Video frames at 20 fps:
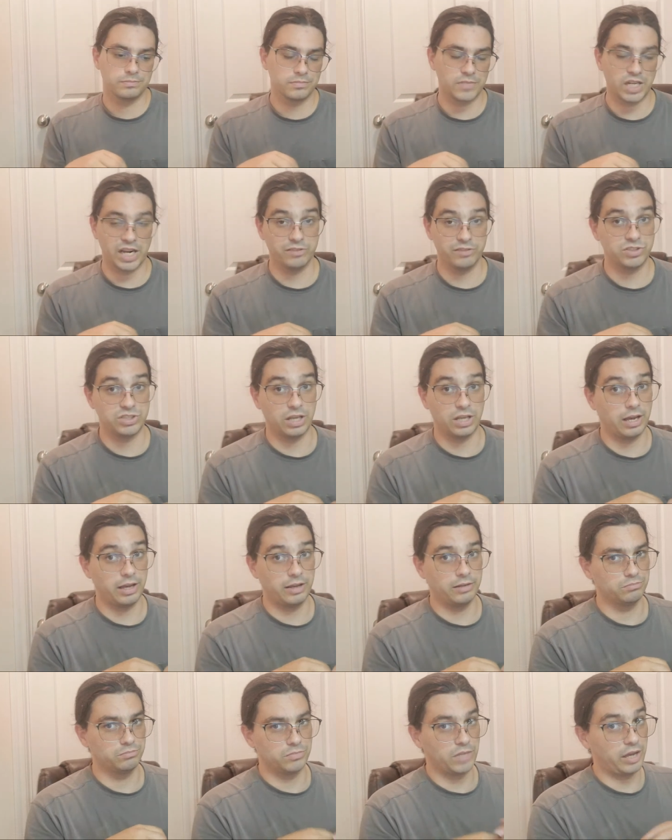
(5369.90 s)

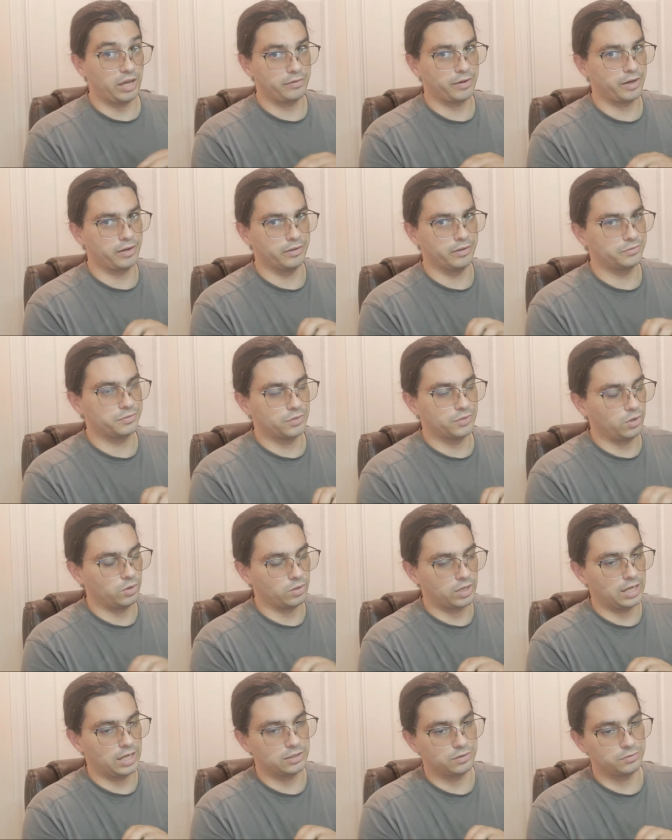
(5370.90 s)
I've have all
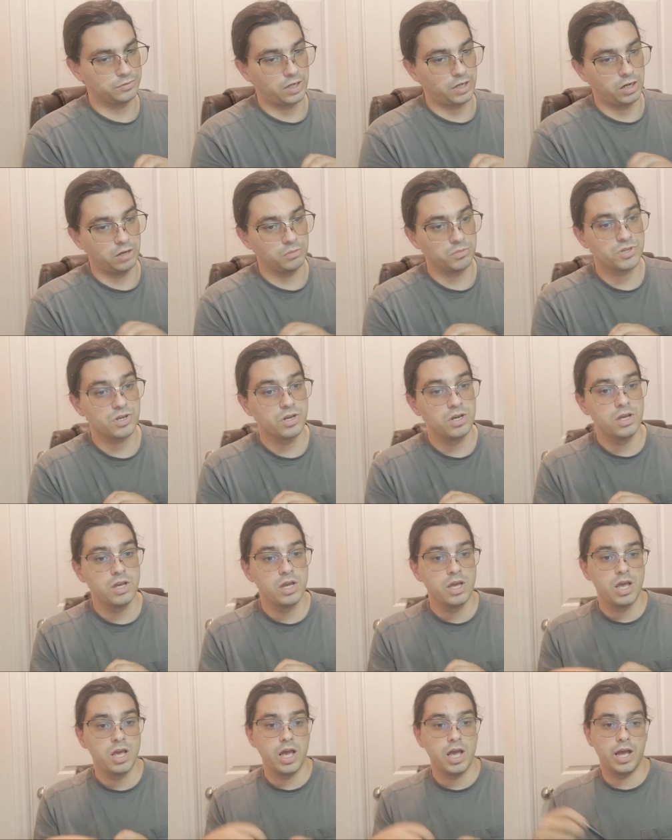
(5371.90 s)
kinds of firearms,
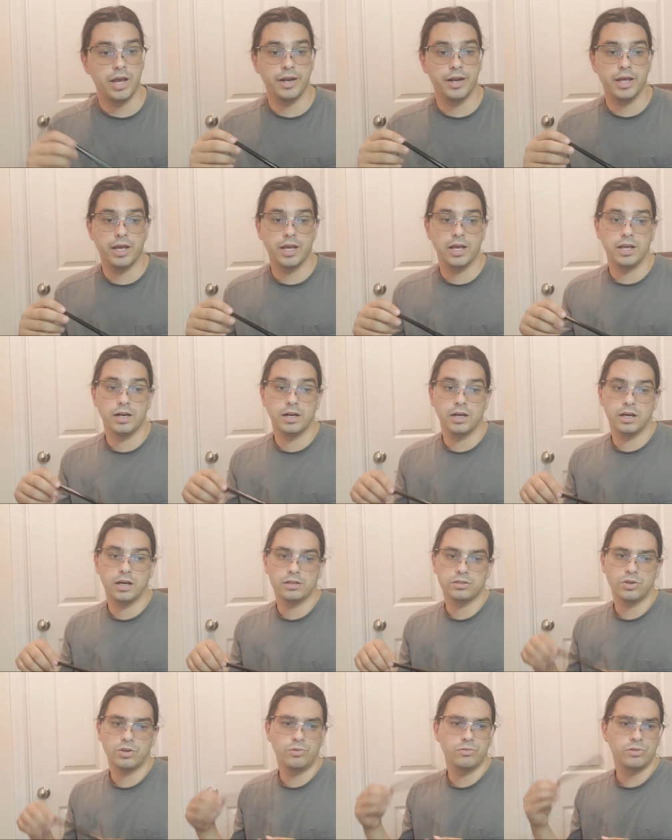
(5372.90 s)
and then
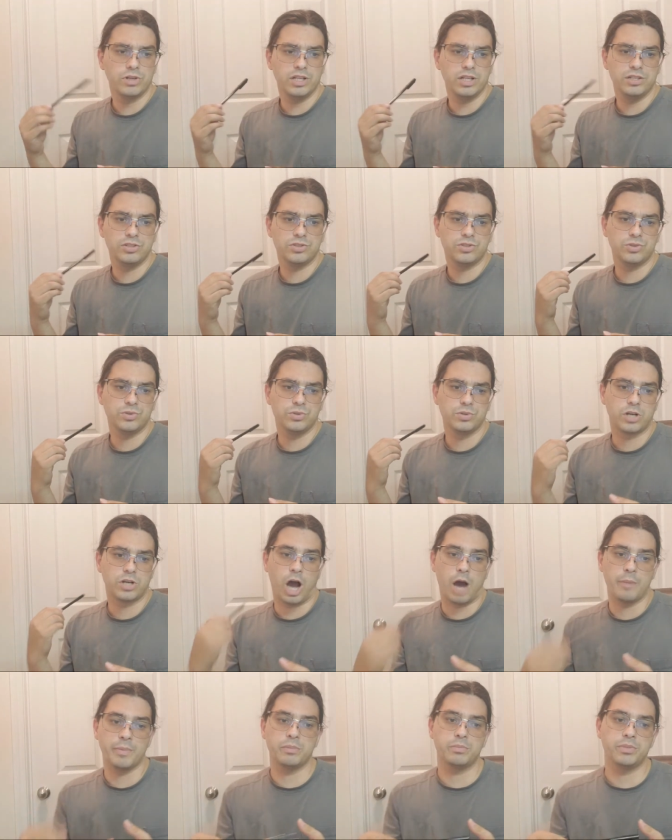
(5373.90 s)
don't really do
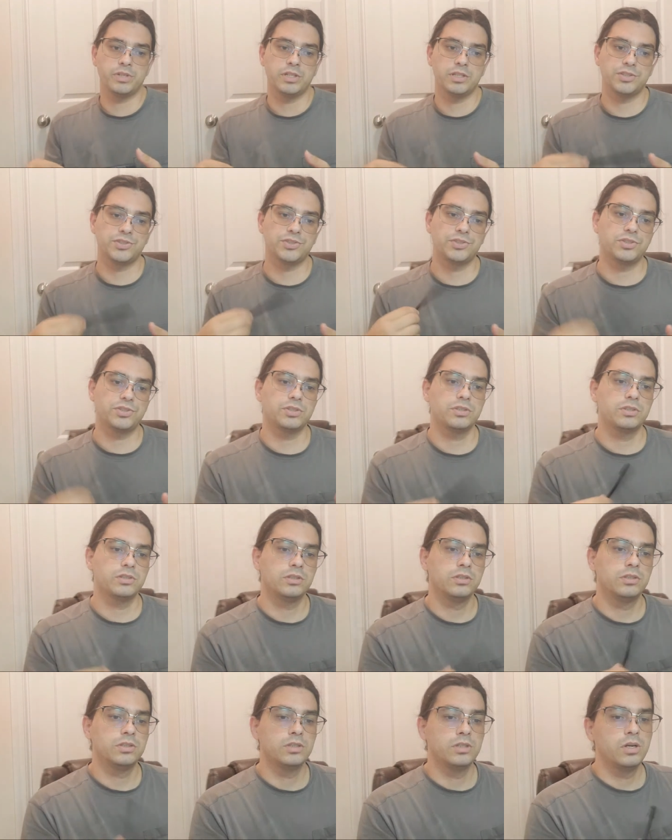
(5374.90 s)
comic books,
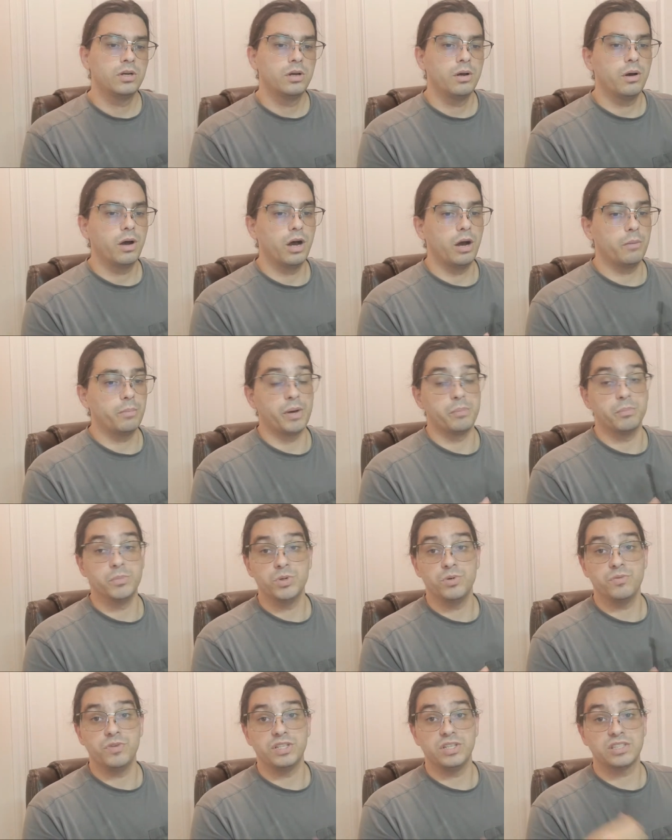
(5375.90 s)
but
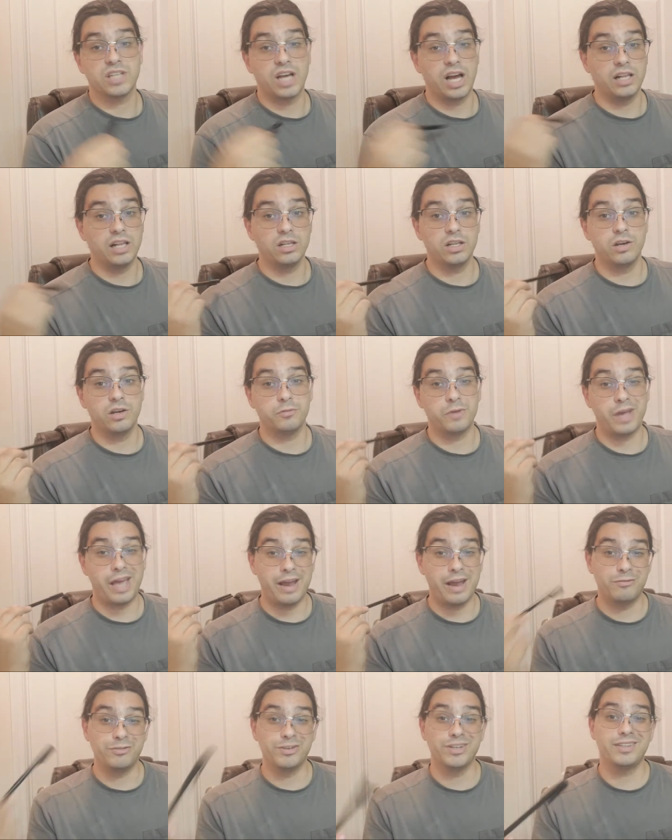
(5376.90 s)
movies. I love
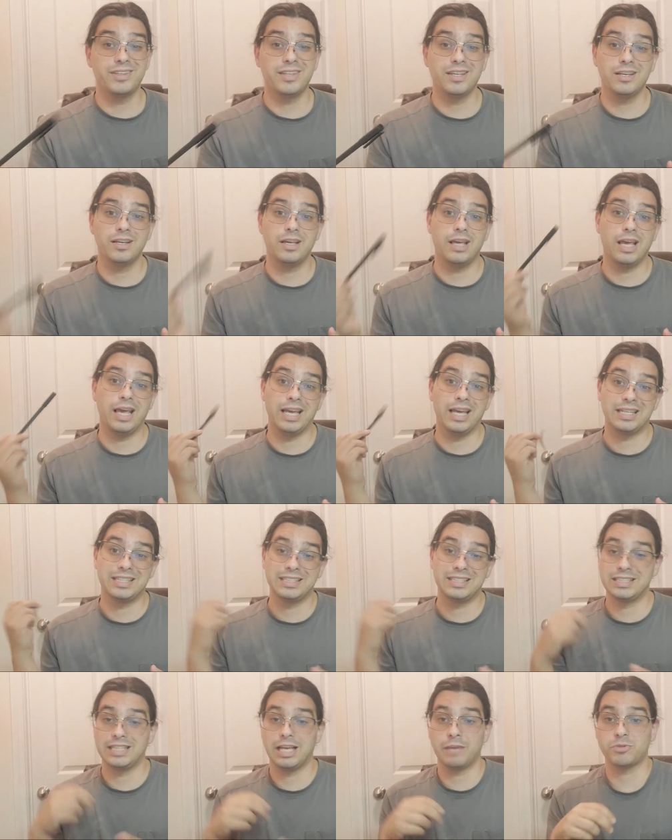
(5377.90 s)
everything
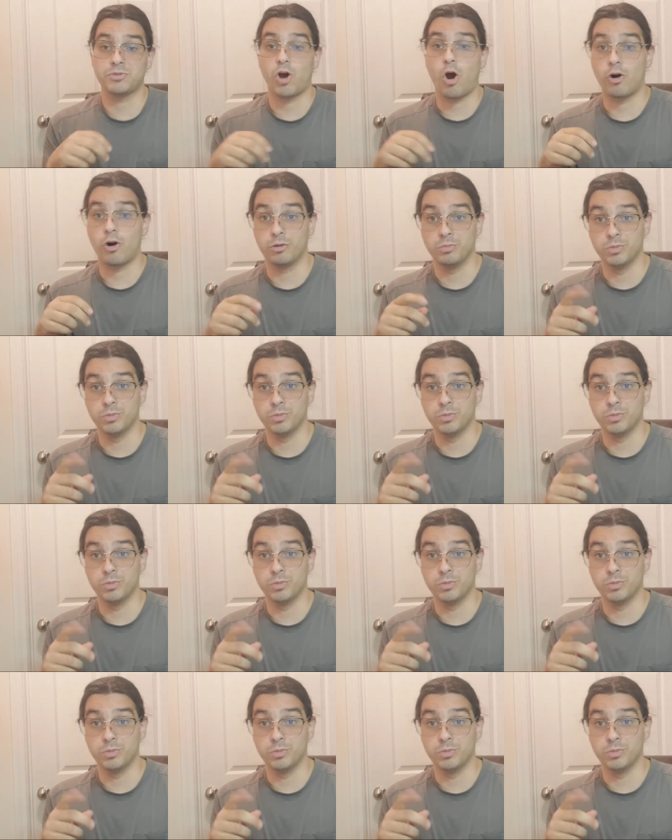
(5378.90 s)
except horror